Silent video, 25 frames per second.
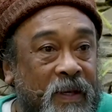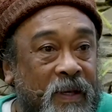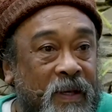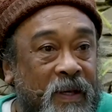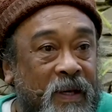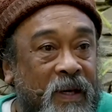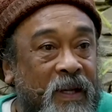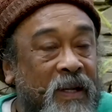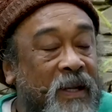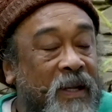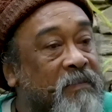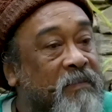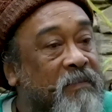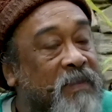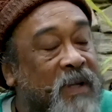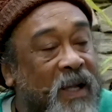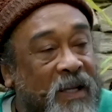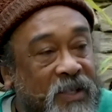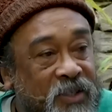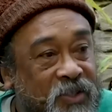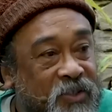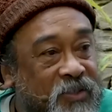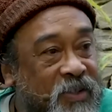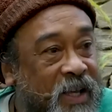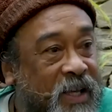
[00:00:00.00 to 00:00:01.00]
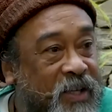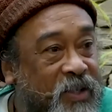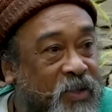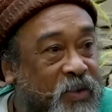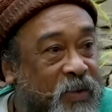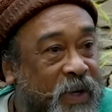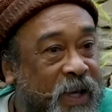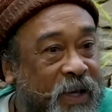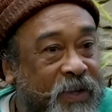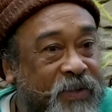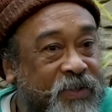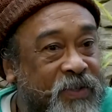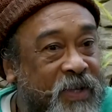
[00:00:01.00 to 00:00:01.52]
And I'm not trying to
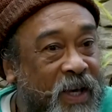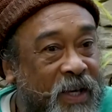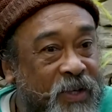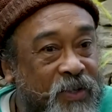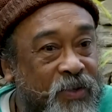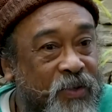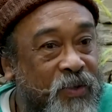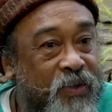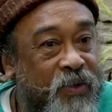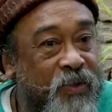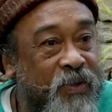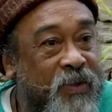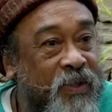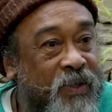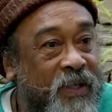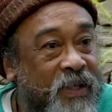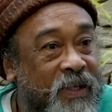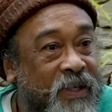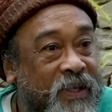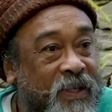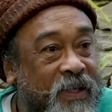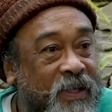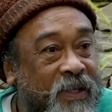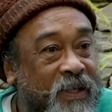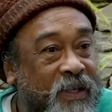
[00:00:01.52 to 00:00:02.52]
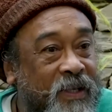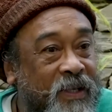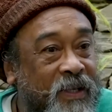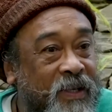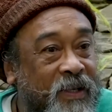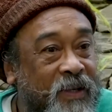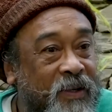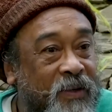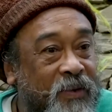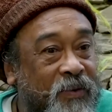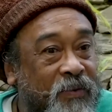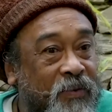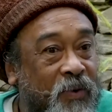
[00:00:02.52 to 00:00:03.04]
excite you
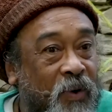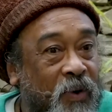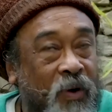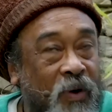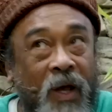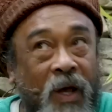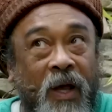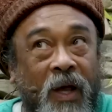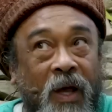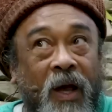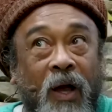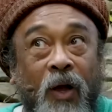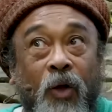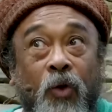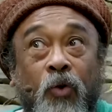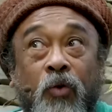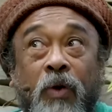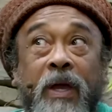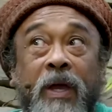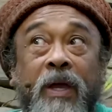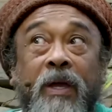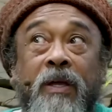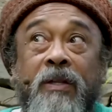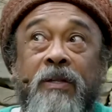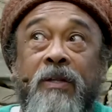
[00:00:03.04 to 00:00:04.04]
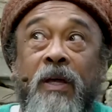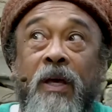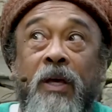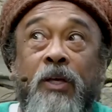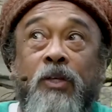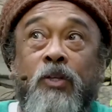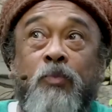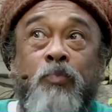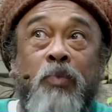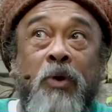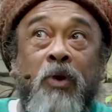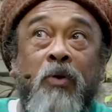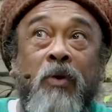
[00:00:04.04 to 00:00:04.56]
for a great
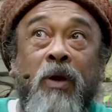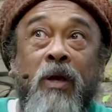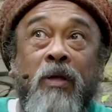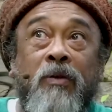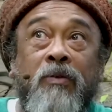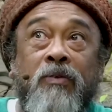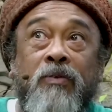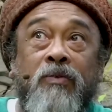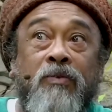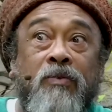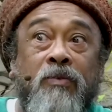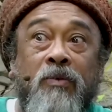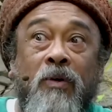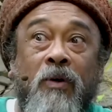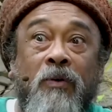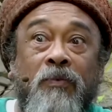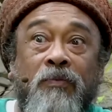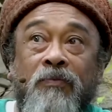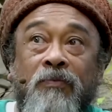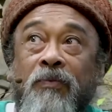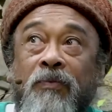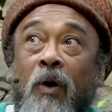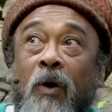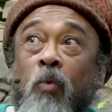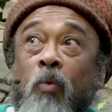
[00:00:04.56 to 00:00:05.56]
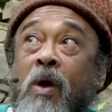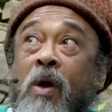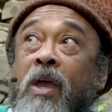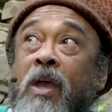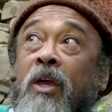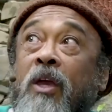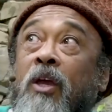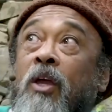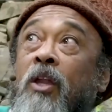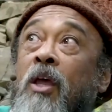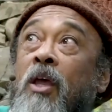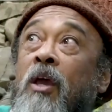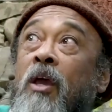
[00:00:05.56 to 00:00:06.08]
experience of
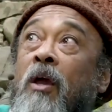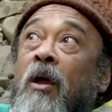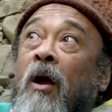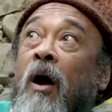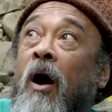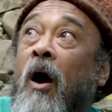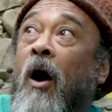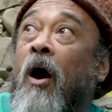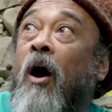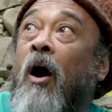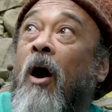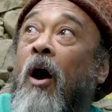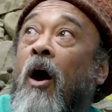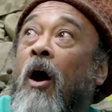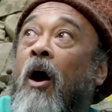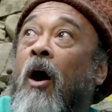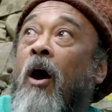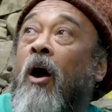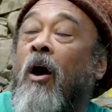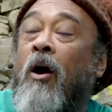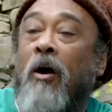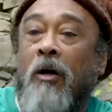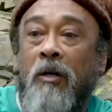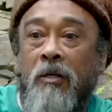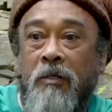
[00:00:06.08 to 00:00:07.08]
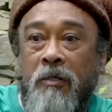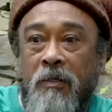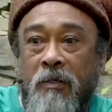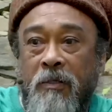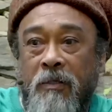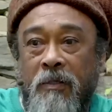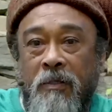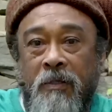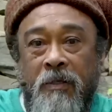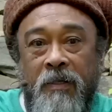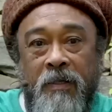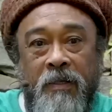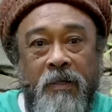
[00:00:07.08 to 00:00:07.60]
awakening. Oh,
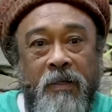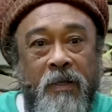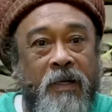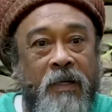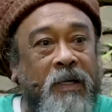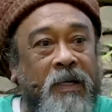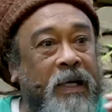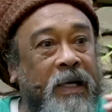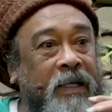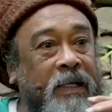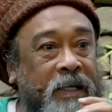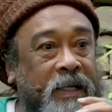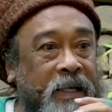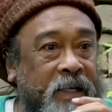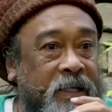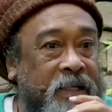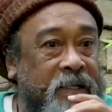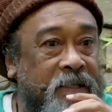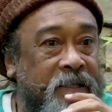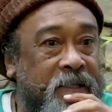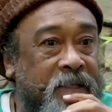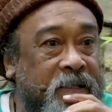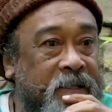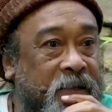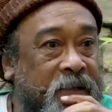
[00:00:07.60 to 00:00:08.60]
not like that.